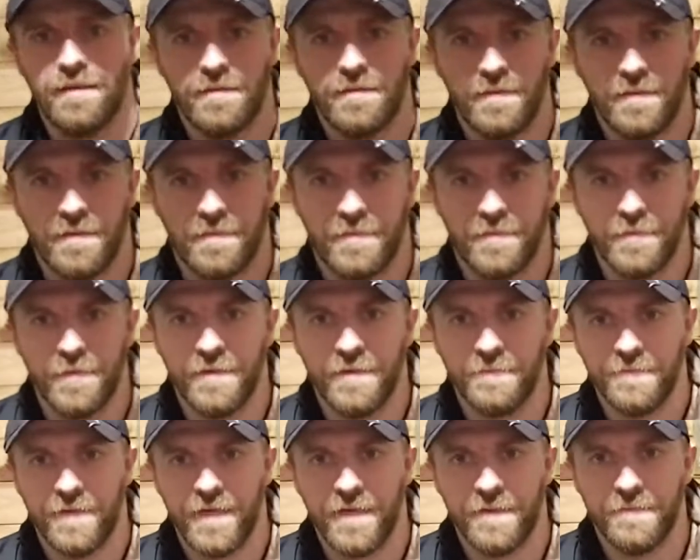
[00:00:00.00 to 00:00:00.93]
and then 3 to
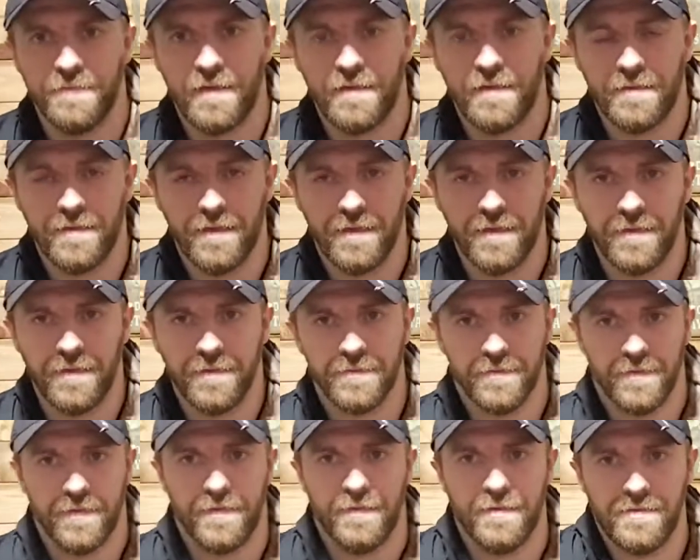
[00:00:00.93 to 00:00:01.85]
5 that night,
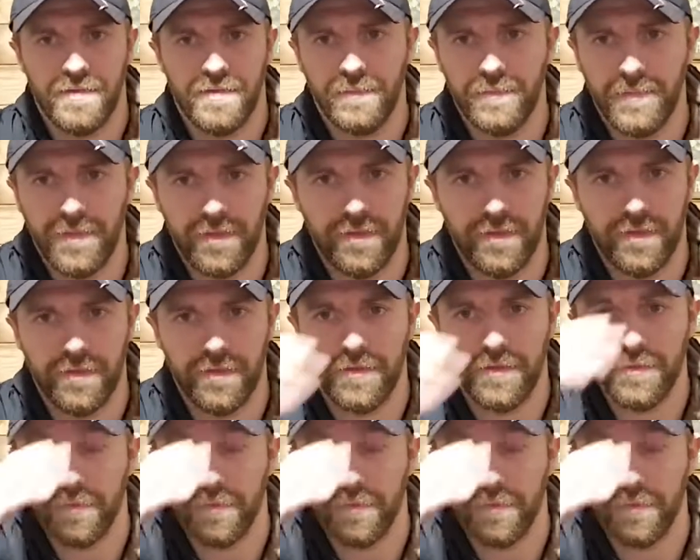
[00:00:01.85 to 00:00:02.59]
and then it's up to